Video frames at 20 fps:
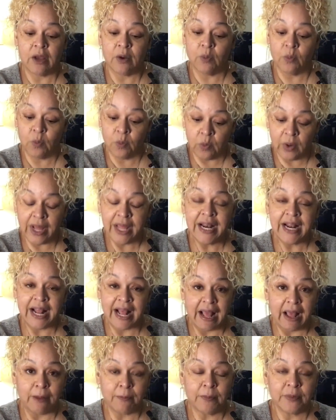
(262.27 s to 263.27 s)
What
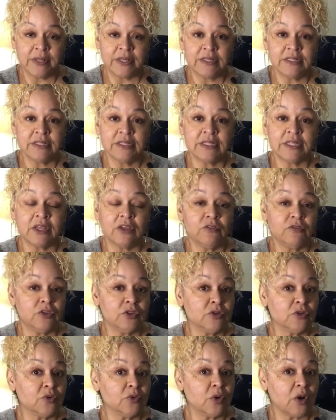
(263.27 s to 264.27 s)
happens if
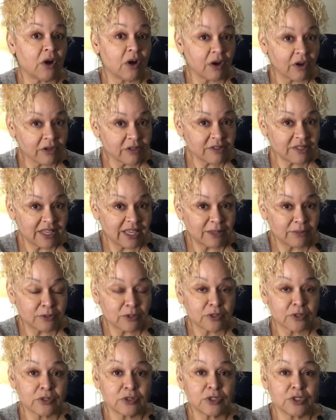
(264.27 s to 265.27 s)
you aren't
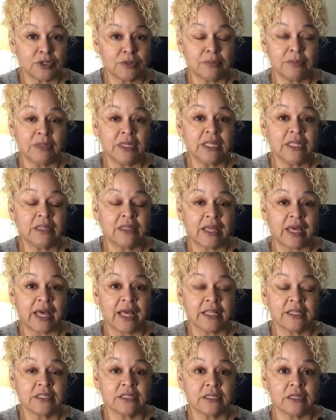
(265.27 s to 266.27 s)
able to meet
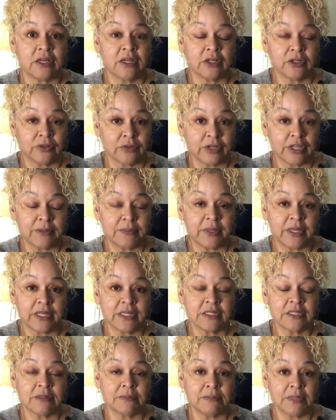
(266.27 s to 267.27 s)
that
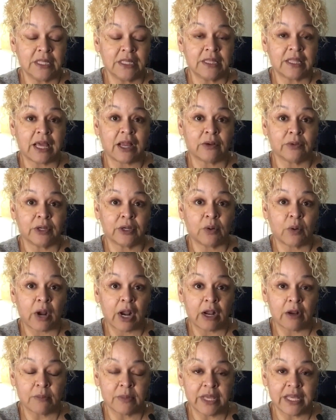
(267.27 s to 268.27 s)
agreement, meet that
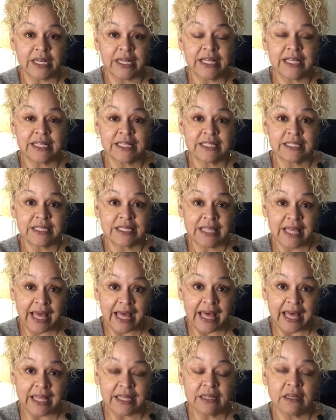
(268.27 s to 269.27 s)
requirement, is
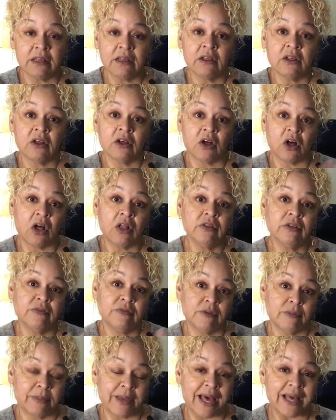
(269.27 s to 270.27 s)
that all of
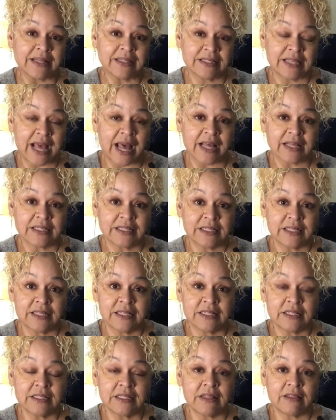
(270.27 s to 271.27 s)
the back
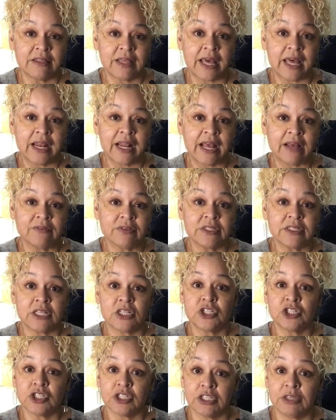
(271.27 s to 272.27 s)
taxes that have
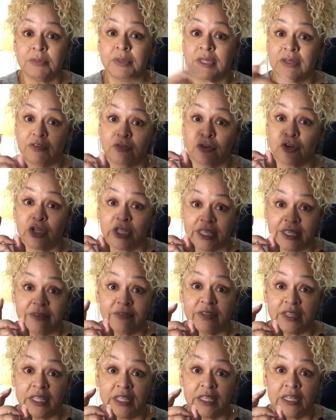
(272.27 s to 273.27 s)
essentially been
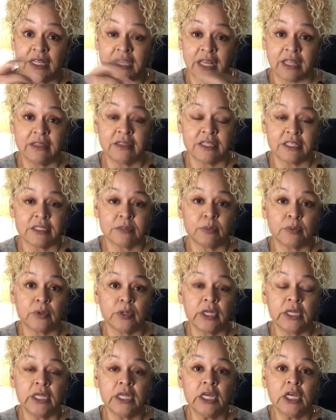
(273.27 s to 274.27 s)
forgiven at this
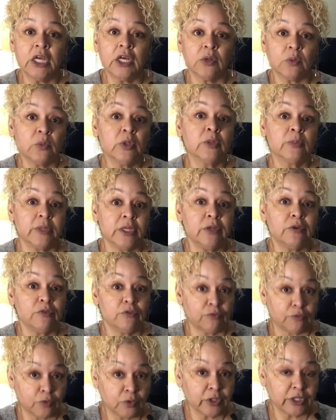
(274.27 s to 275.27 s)
point will be
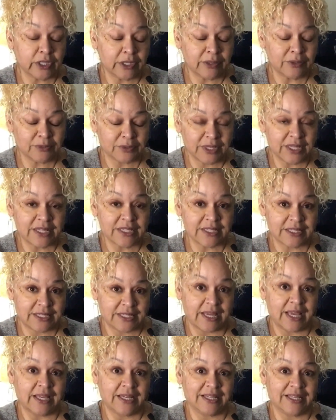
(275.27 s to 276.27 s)
fully
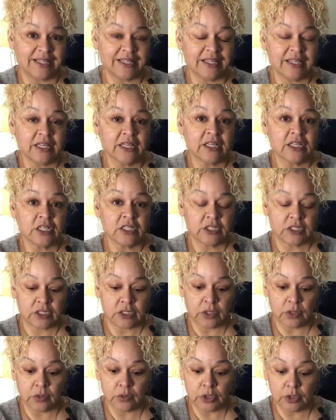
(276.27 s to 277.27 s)
reinstated.
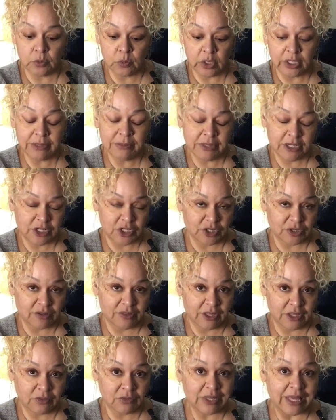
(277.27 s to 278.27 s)
So you want to make sure
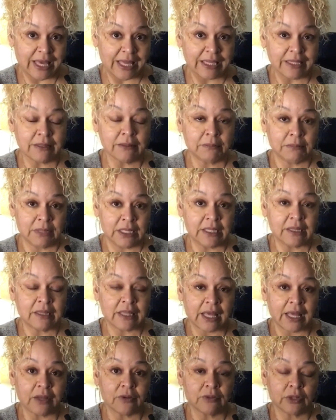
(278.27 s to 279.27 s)
that you can meet
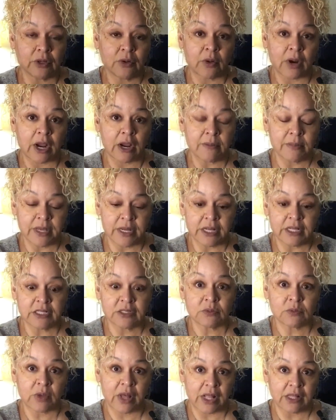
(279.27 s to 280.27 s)
that requirement
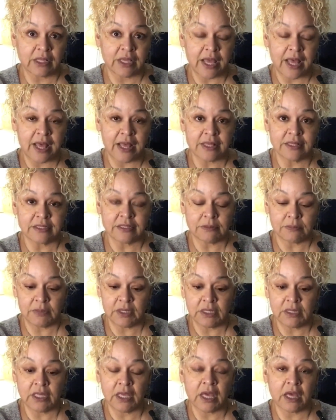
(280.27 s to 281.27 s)
as well as
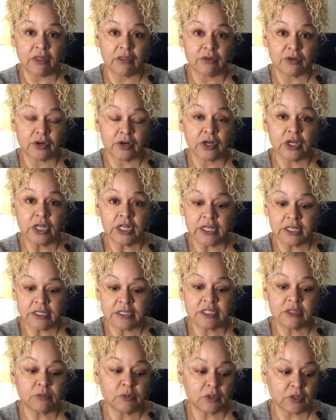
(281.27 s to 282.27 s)
meet the other
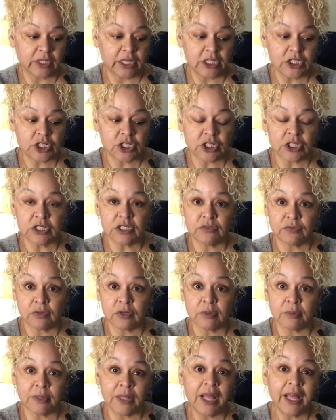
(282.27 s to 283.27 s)
stipulations
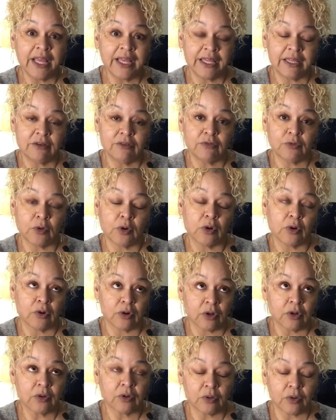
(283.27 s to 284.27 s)
for applying
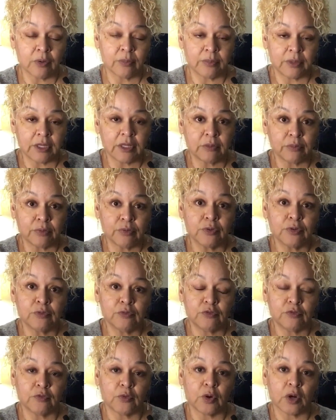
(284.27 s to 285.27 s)
for or being
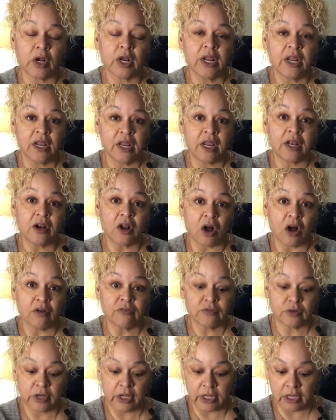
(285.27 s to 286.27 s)
approved for an
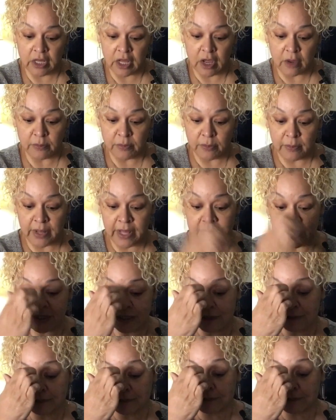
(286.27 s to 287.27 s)
offer in compromise.